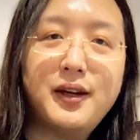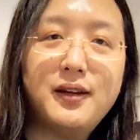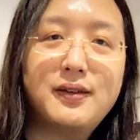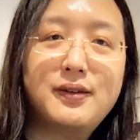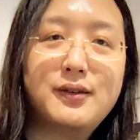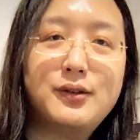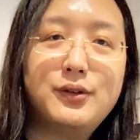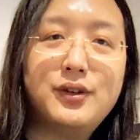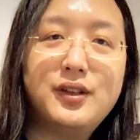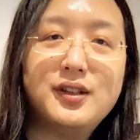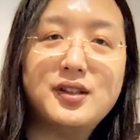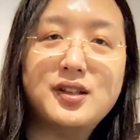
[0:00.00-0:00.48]

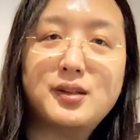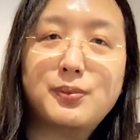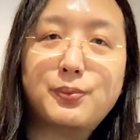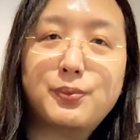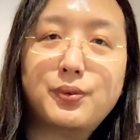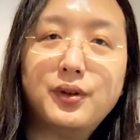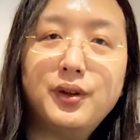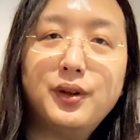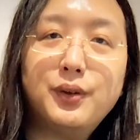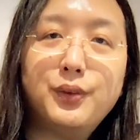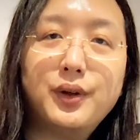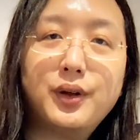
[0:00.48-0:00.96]
through this
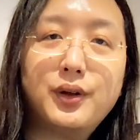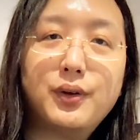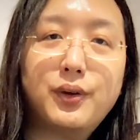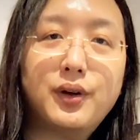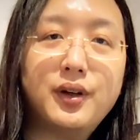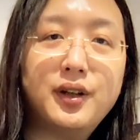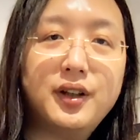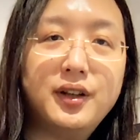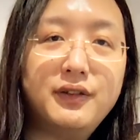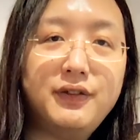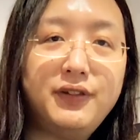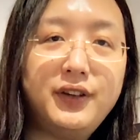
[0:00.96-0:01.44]

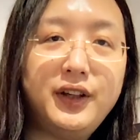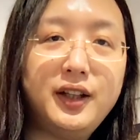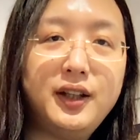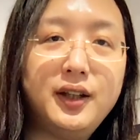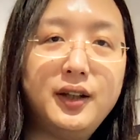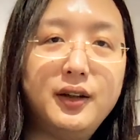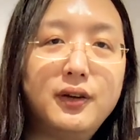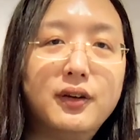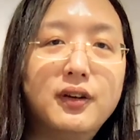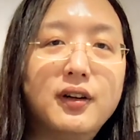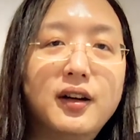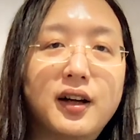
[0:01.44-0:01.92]
pre-recorded
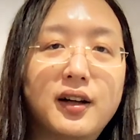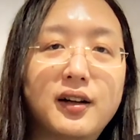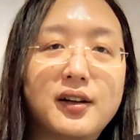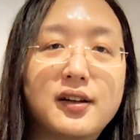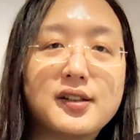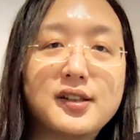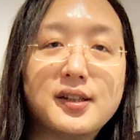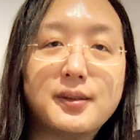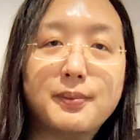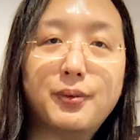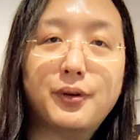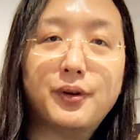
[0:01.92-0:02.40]
video on this
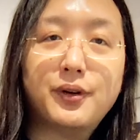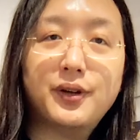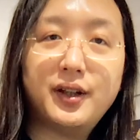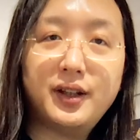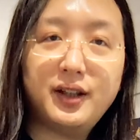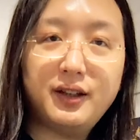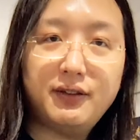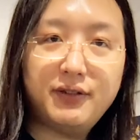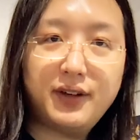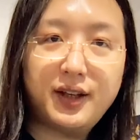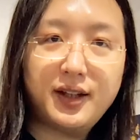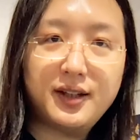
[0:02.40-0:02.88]
important
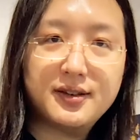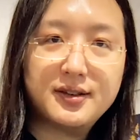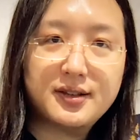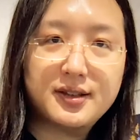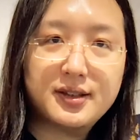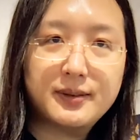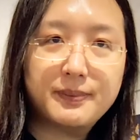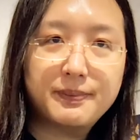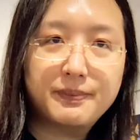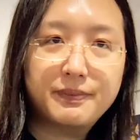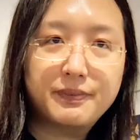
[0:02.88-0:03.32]
event.